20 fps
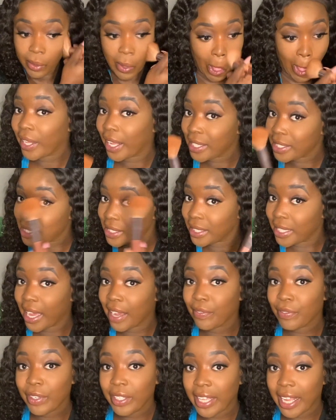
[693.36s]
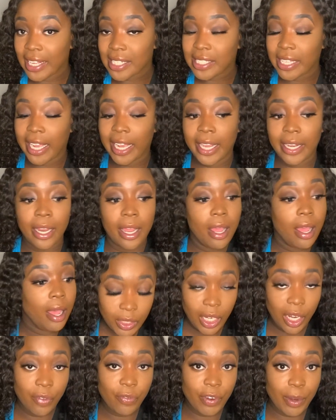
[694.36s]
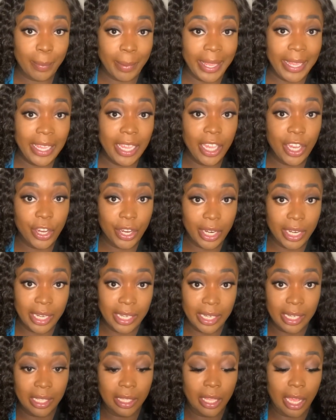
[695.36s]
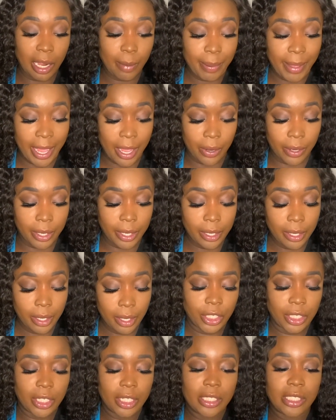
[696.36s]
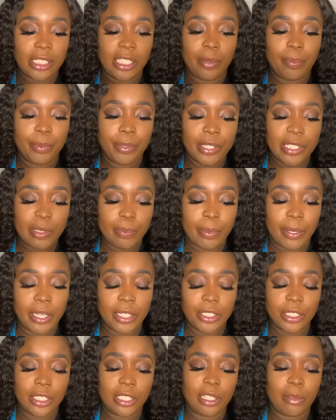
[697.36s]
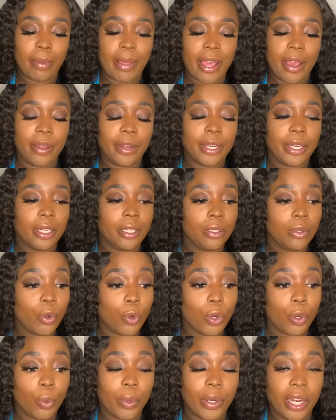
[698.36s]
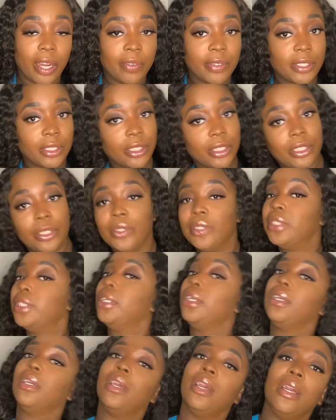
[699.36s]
That's that for that side. For baking, you're gonna need a lot of powder. You're gonna dip your sponge into the powder or whatever you're using,